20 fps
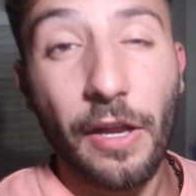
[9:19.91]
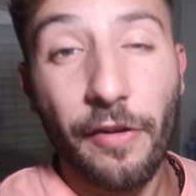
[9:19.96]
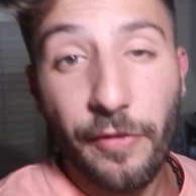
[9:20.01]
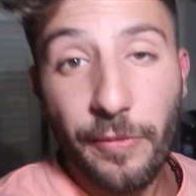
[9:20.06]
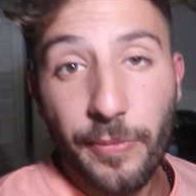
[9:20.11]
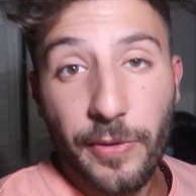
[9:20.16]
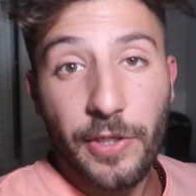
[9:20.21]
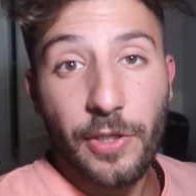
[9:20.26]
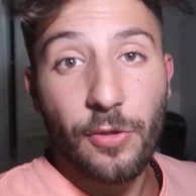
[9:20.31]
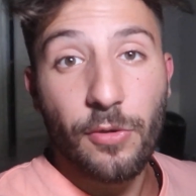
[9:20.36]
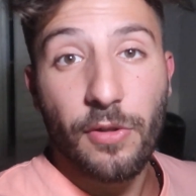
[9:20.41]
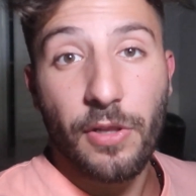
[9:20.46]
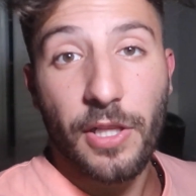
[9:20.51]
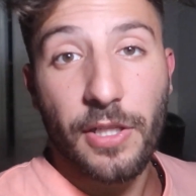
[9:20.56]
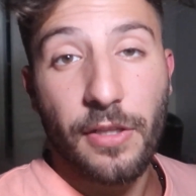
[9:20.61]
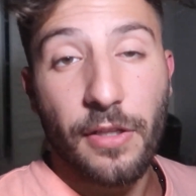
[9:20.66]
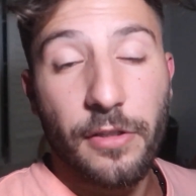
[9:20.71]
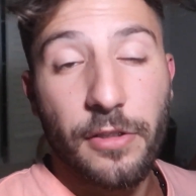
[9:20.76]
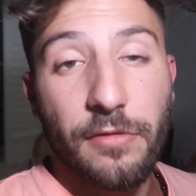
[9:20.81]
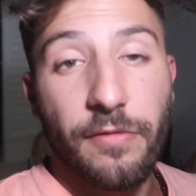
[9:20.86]
Everybody who
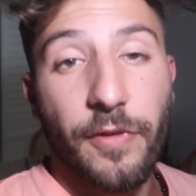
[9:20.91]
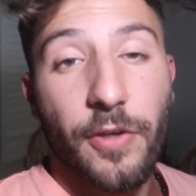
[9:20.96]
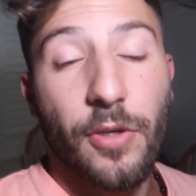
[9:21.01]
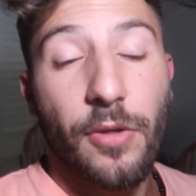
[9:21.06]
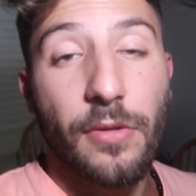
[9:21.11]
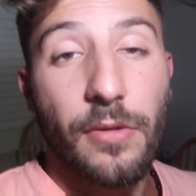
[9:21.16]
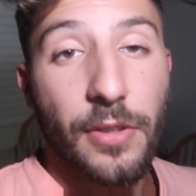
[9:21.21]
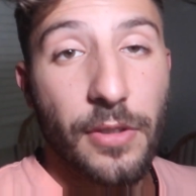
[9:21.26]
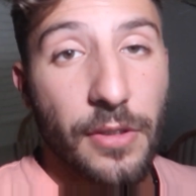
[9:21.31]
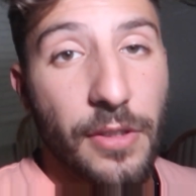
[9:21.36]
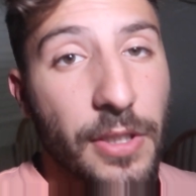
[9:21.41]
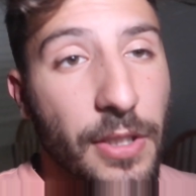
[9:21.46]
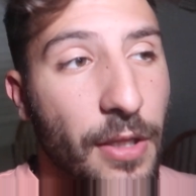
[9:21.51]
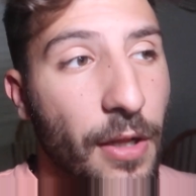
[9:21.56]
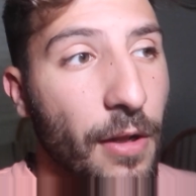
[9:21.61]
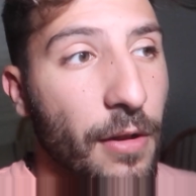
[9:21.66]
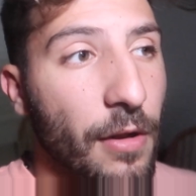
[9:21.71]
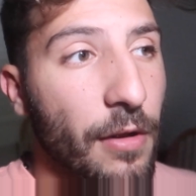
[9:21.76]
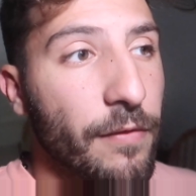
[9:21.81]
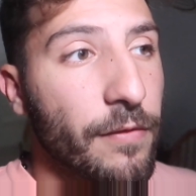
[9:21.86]
clicked on this video literally
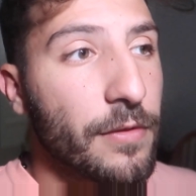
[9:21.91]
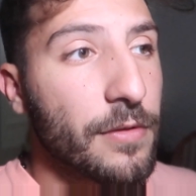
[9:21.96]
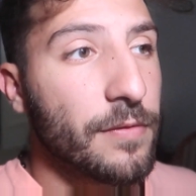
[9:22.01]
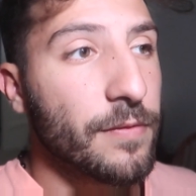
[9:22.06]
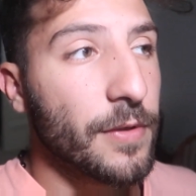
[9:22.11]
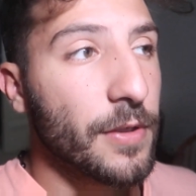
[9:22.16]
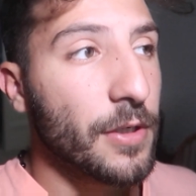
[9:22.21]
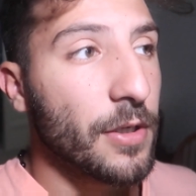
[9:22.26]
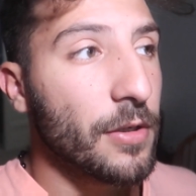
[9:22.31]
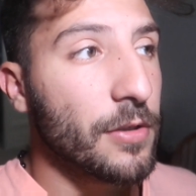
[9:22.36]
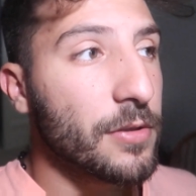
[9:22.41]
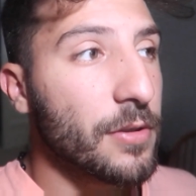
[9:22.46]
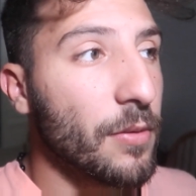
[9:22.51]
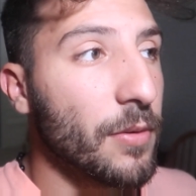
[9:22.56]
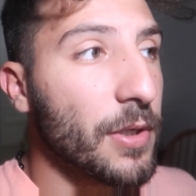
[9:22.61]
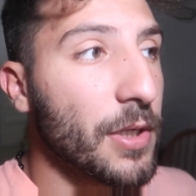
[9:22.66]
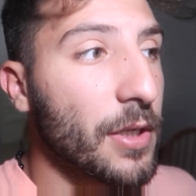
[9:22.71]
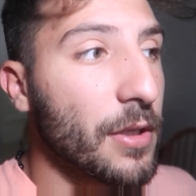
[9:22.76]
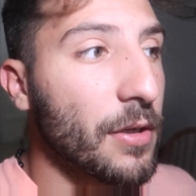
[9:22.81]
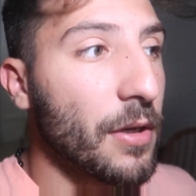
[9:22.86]
clicked on this video so
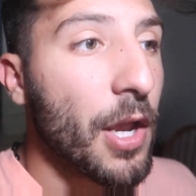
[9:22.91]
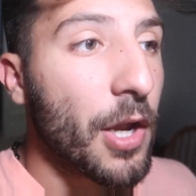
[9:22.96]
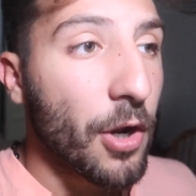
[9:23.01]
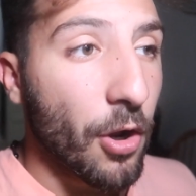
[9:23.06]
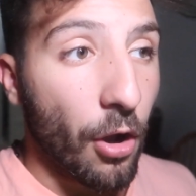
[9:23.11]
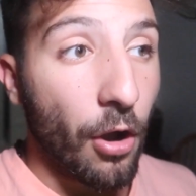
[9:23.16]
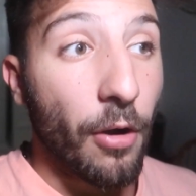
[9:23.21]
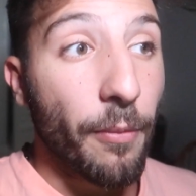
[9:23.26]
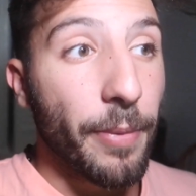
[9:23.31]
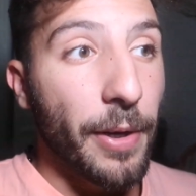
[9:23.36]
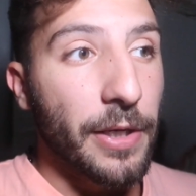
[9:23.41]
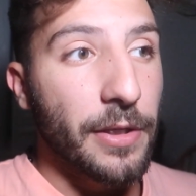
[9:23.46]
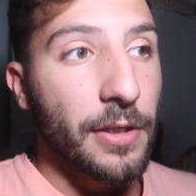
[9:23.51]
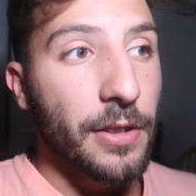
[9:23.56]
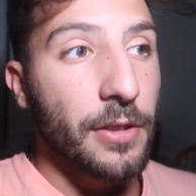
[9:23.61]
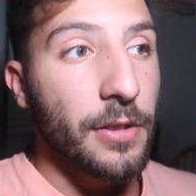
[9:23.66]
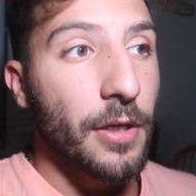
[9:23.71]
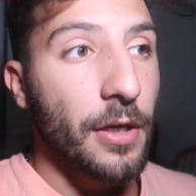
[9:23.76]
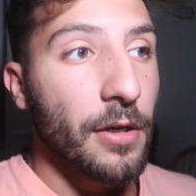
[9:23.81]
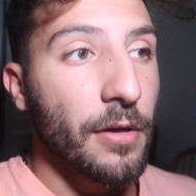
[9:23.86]
we can call
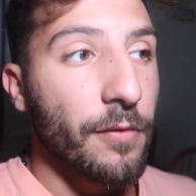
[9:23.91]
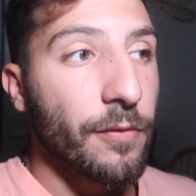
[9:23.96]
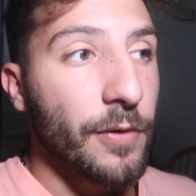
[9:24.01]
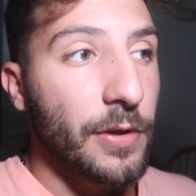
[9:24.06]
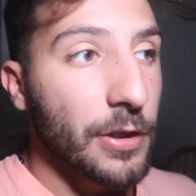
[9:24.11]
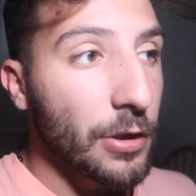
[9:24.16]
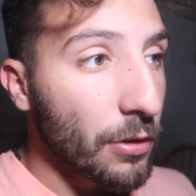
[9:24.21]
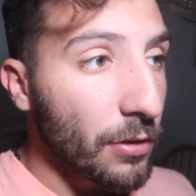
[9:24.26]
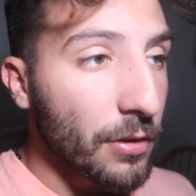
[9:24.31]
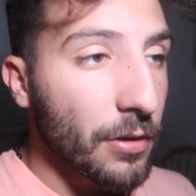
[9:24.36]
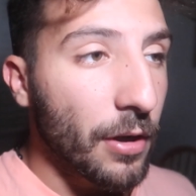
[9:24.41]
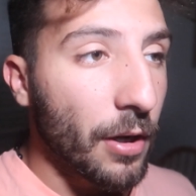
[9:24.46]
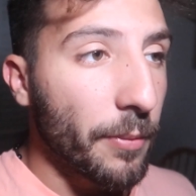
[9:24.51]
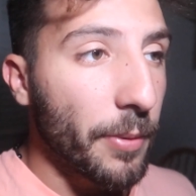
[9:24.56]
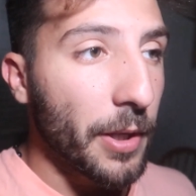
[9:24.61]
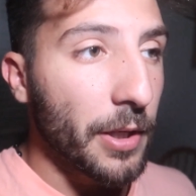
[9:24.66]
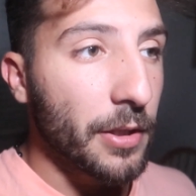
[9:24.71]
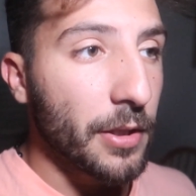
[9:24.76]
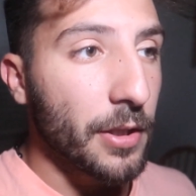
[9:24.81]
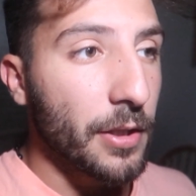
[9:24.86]
Bendy. And if we don't call
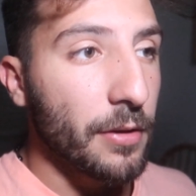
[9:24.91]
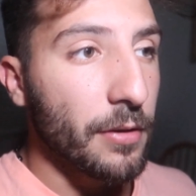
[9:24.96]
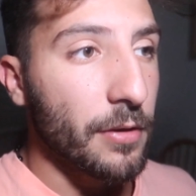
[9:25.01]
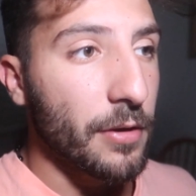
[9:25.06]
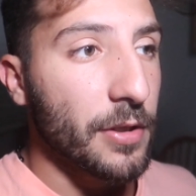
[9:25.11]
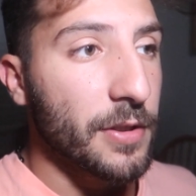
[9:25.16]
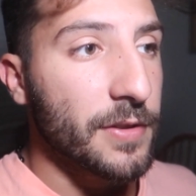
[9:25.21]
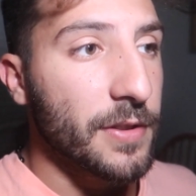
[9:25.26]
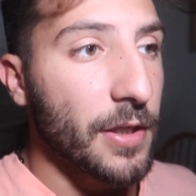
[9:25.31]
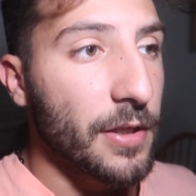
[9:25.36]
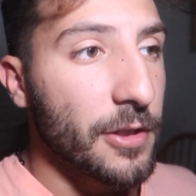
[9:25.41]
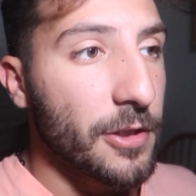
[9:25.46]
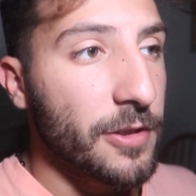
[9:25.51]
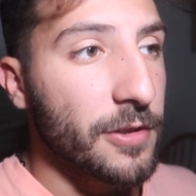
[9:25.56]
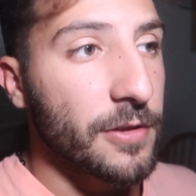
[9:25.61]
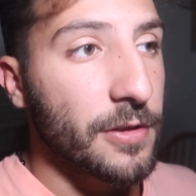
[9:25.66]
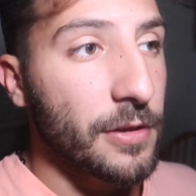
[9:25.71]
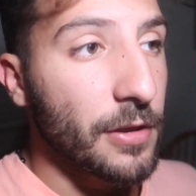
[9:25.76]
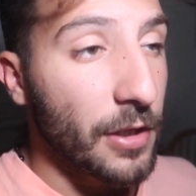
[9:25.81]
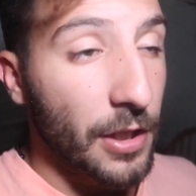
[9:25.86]
Bendy, they're gonna say this
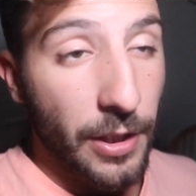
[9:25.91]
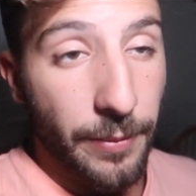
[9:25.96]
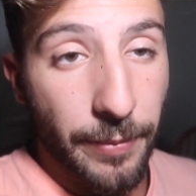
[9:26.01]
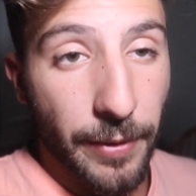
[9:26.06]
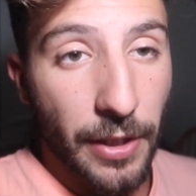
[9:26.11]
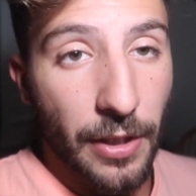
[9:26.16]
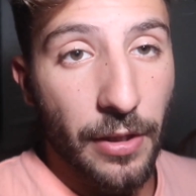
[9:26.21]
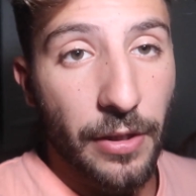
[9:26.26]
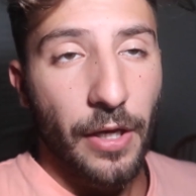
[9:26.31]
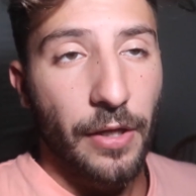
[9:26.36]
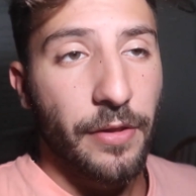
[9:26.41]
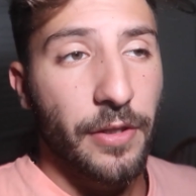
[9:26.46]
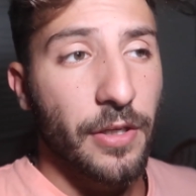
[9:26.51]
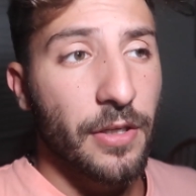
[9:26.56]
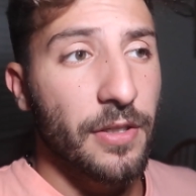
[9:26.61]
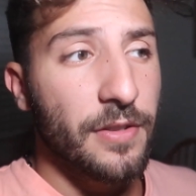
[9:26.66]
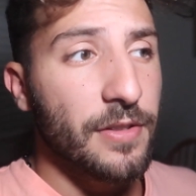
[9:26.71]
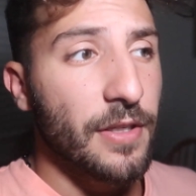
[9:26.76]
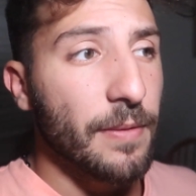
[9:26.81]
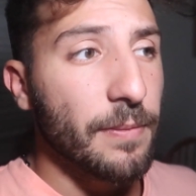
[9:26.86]
is clickbait and they're
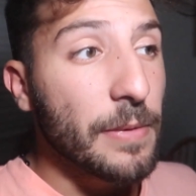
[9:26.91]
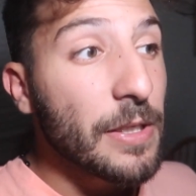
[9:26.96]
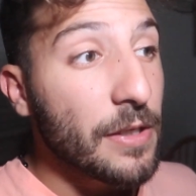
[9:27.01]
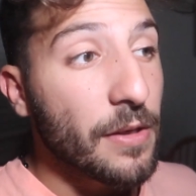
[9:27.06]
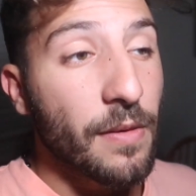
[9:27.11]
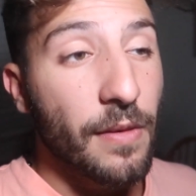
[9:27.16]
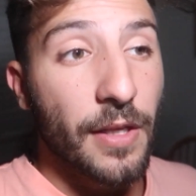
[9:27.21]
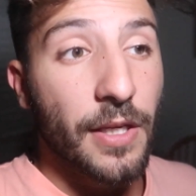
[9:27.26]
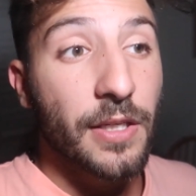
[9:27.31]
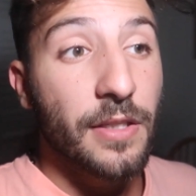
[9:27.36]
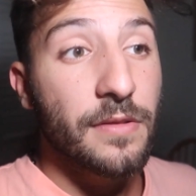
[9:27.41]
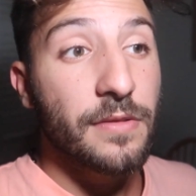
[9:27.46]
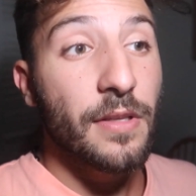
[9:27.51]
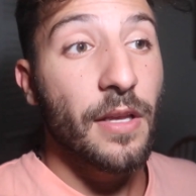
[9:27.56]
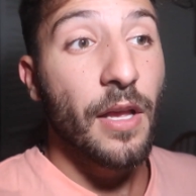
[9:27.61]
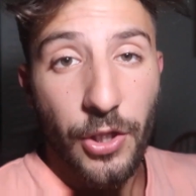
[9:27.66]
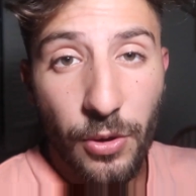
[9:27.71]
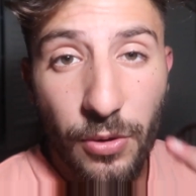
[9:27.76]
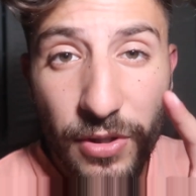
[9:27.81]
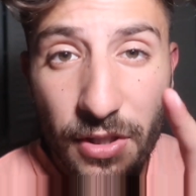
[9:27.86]
gonna say mean things.
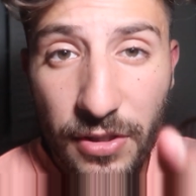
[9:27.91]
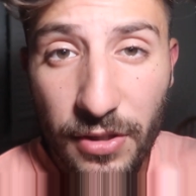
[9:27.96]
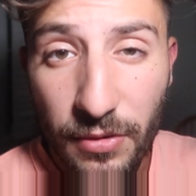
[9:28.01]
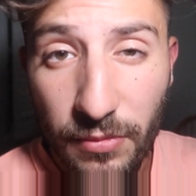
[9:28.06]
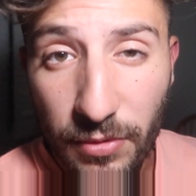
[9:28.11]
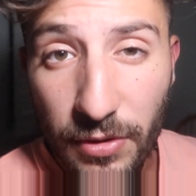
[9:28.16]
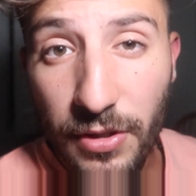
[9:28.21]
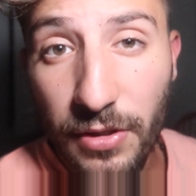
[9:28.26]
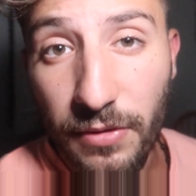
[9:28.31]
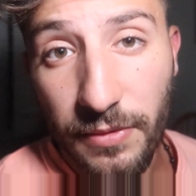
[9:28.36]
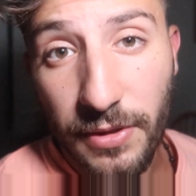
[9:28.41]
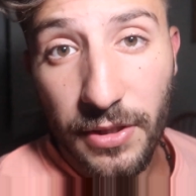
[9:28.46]
You guys are really